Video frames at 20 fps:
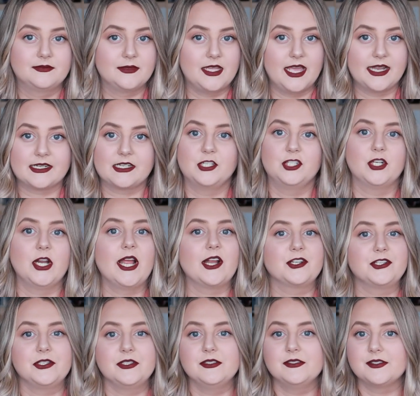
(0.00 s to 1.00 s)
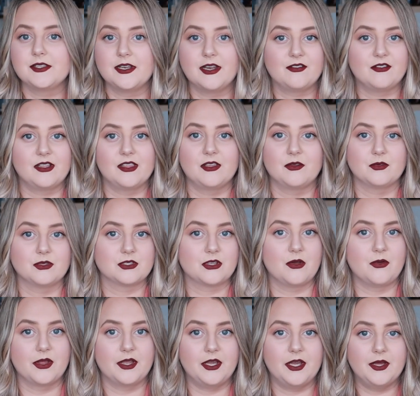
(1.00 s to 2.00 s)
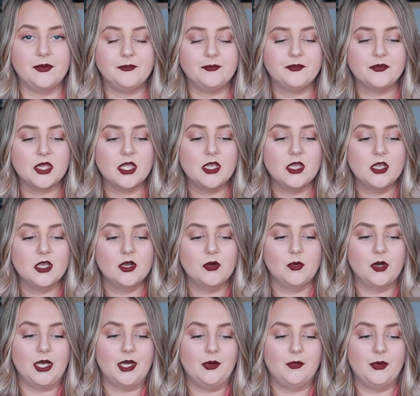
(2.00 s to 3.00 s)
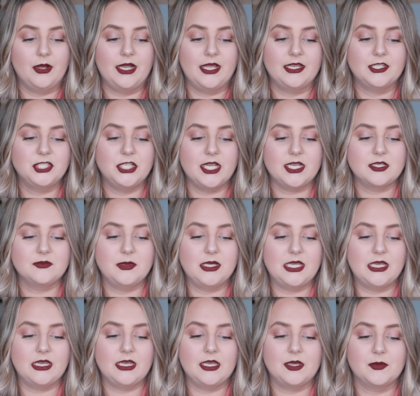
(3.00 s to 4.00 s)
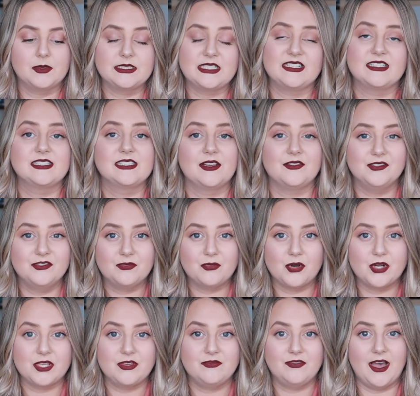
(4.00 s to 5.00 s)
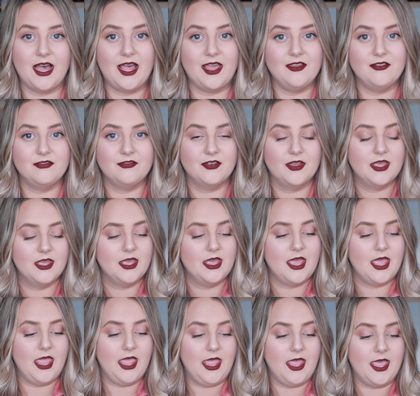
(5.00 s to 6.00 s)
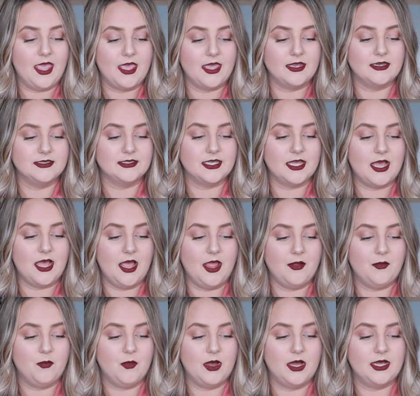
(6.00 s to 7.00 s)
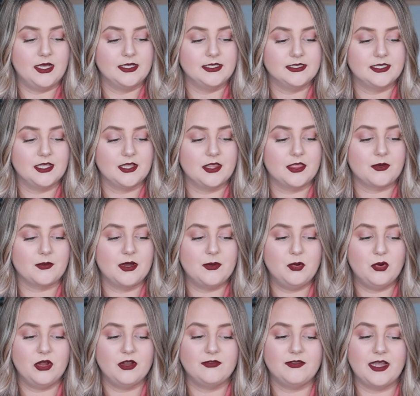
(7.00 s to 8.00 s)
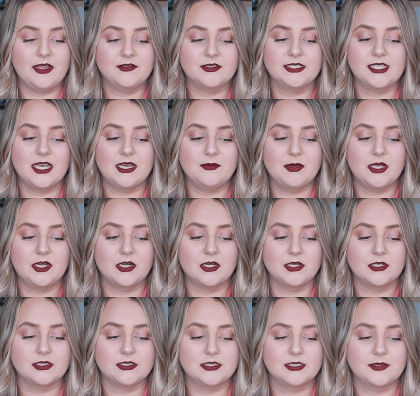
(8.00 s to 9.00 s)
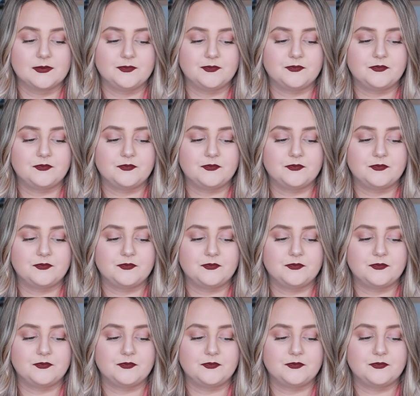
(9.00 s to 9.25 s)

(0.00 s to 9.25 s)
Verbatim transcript: had contractions and everything was going good. Well, when I checked me, it was at seven forty-five, and I was three point five centimeters